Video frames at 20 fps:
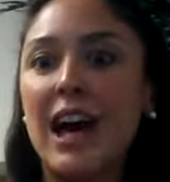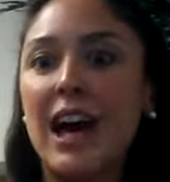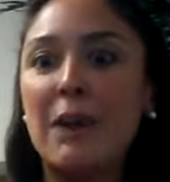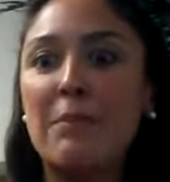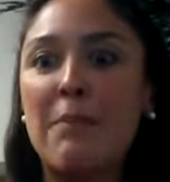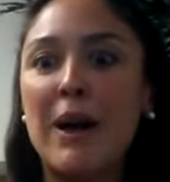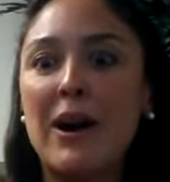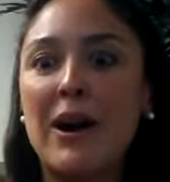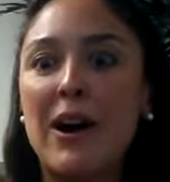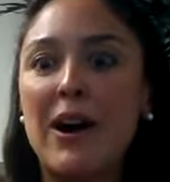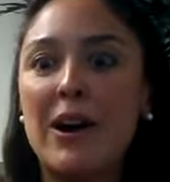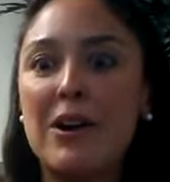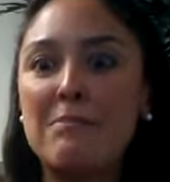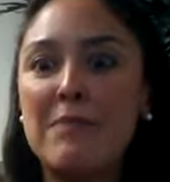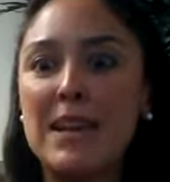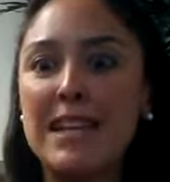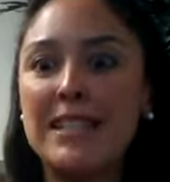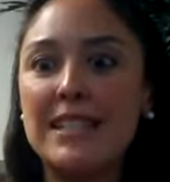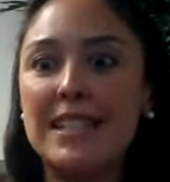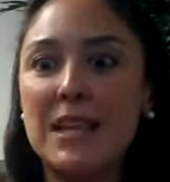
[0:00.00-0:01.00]
about our
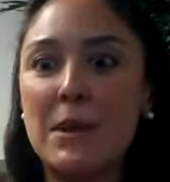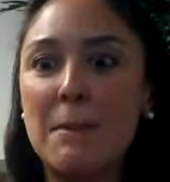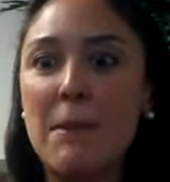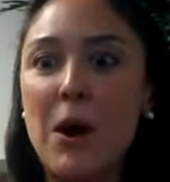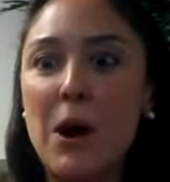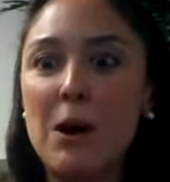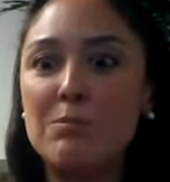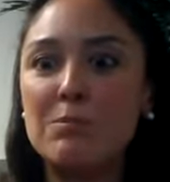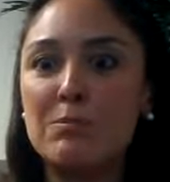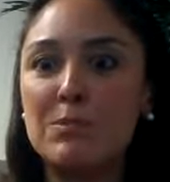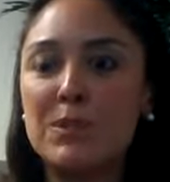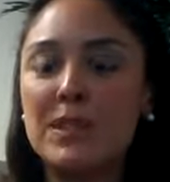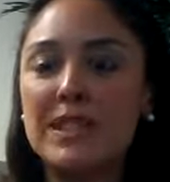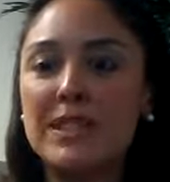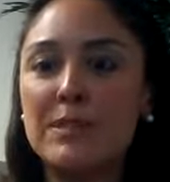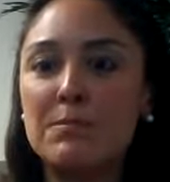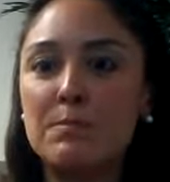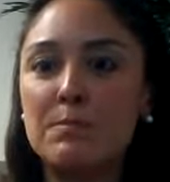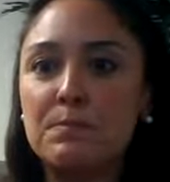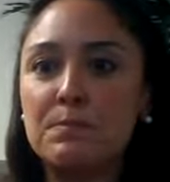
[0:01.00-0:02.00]
amazing
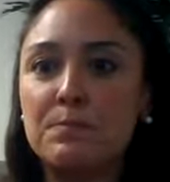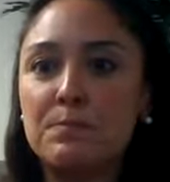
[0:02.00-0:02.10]
pumps.